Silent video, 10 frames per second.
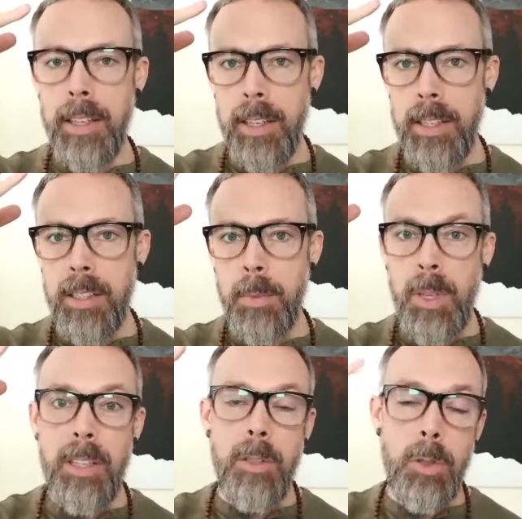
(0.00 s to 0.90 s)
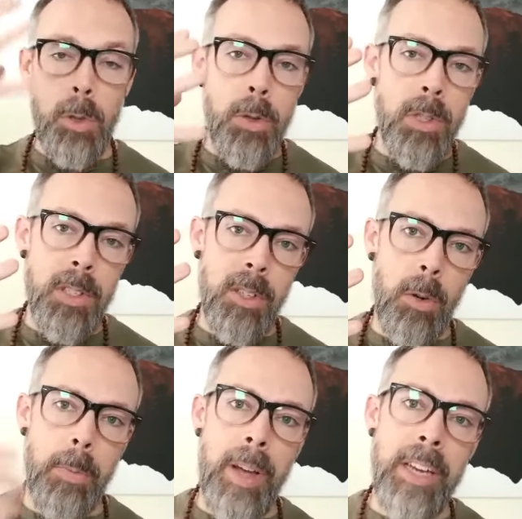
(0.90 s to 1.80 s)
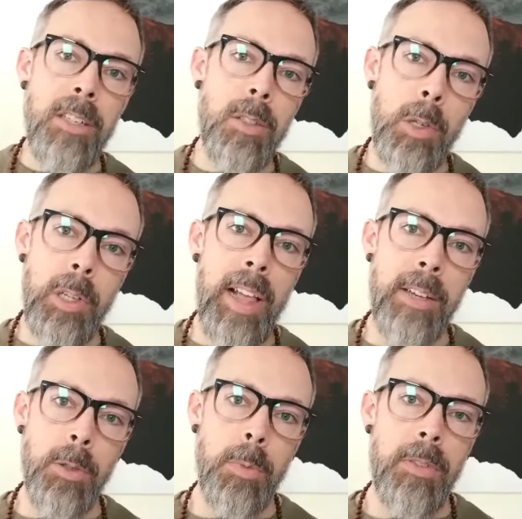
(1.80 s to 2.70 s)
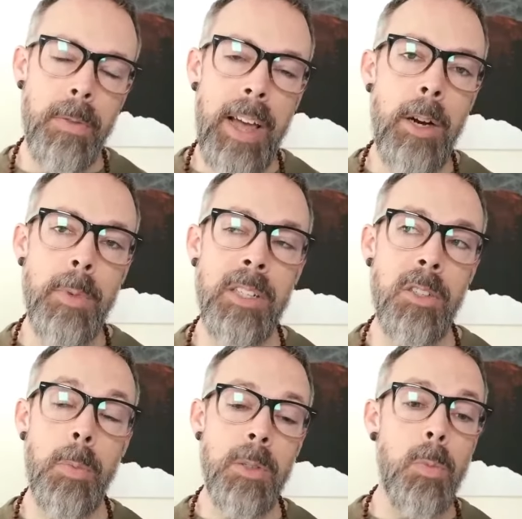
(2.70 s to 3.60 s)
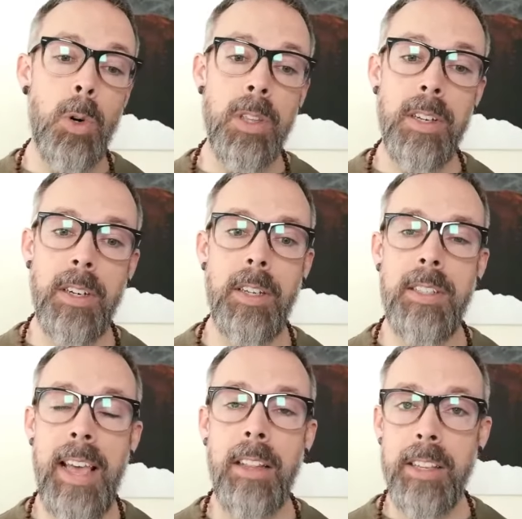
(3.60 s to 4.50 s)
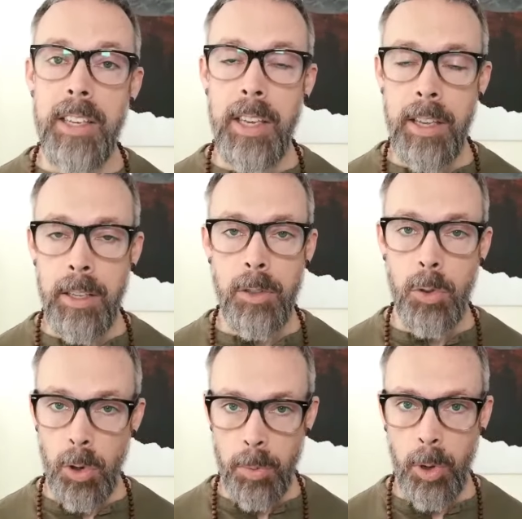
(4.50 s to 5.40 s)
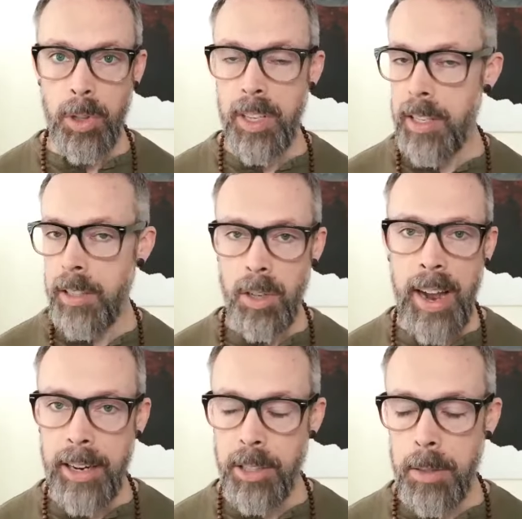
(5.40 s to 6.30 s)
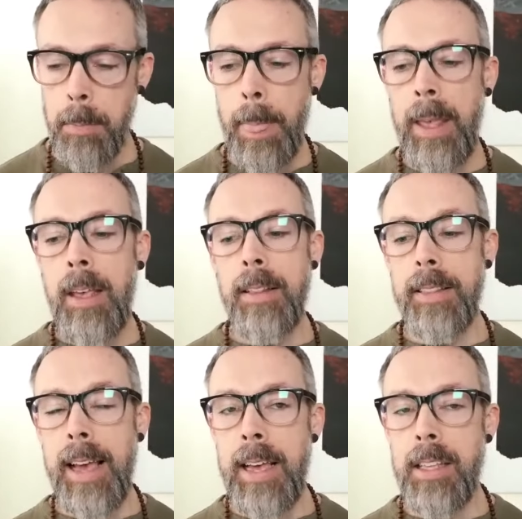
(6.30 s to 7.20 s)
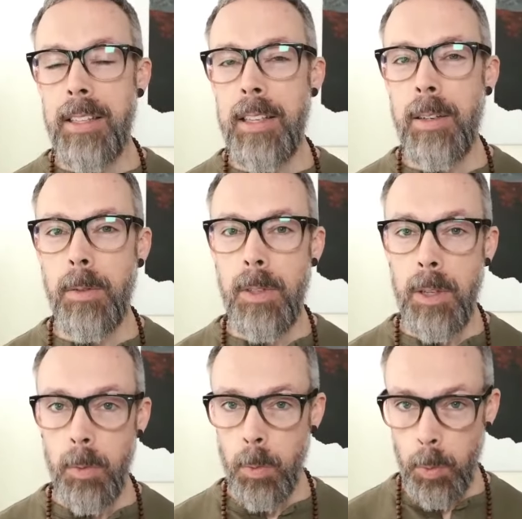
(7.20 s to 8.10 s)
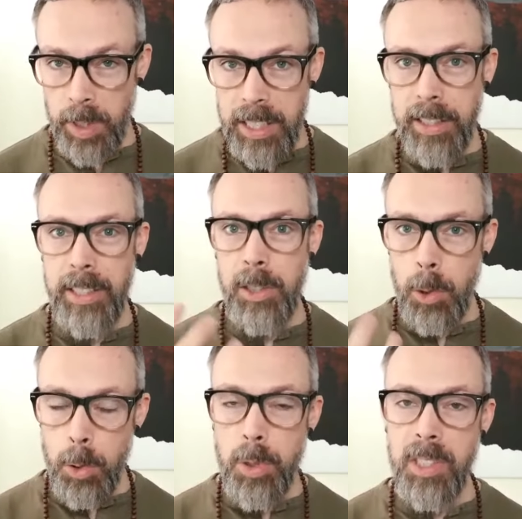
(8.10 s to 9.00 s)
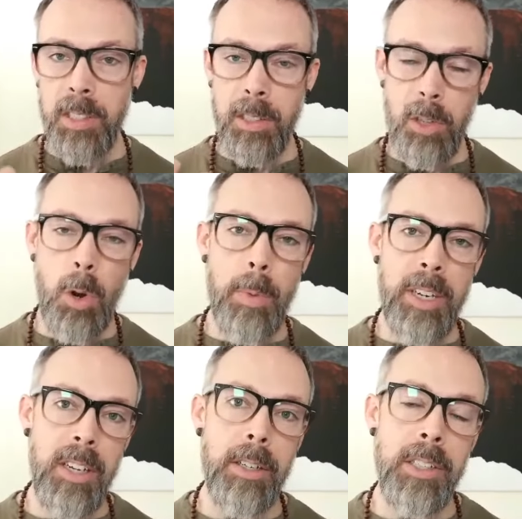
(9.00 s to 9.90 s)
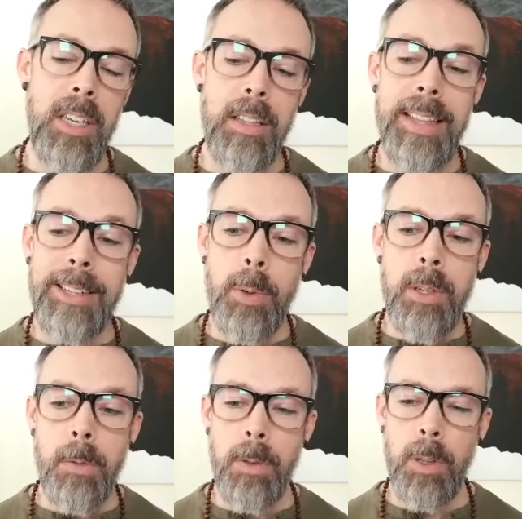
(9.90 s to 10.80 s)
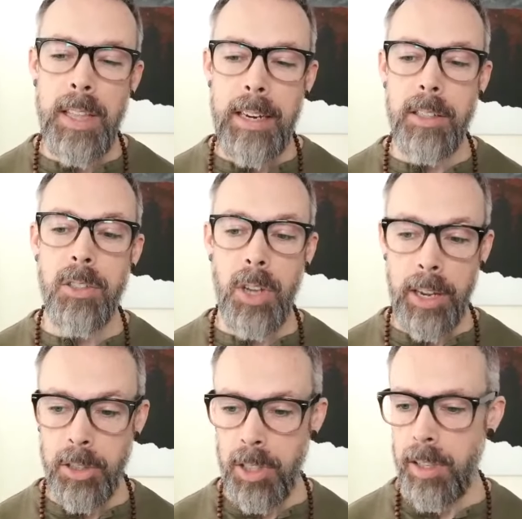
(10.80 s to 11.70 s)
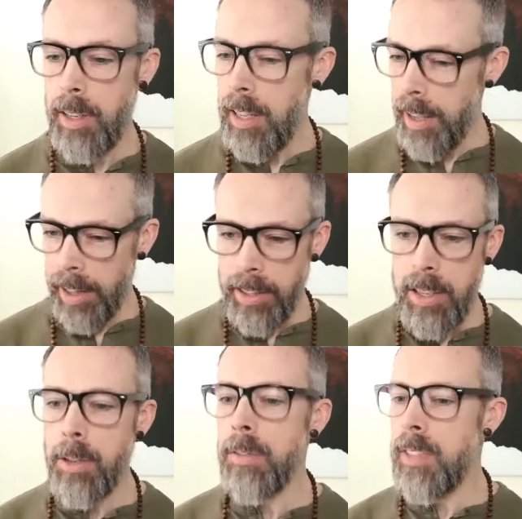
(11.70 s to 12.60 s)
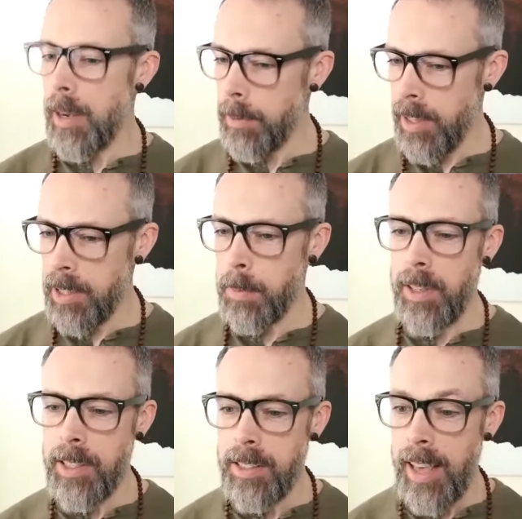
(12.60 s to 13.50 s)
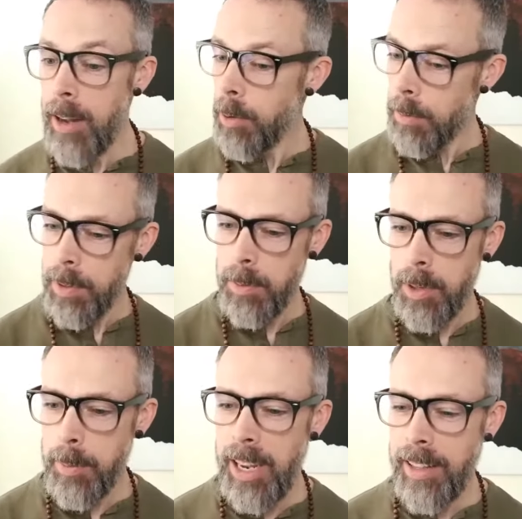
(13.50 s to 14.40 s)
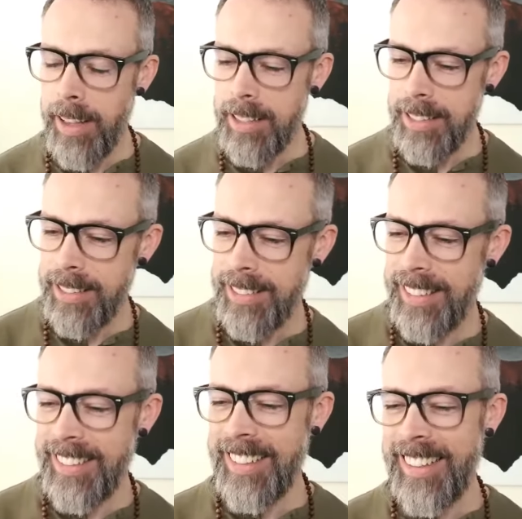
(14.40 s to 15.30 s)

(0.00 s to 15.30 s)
It is being used so much in those classroom environments, so much more than in a daily uh, normal interaction, that it it really uses so much energy, and that's why you feel that exhaustion. Ellie, you've definitely experienced that. Hopefully, in one of my classes.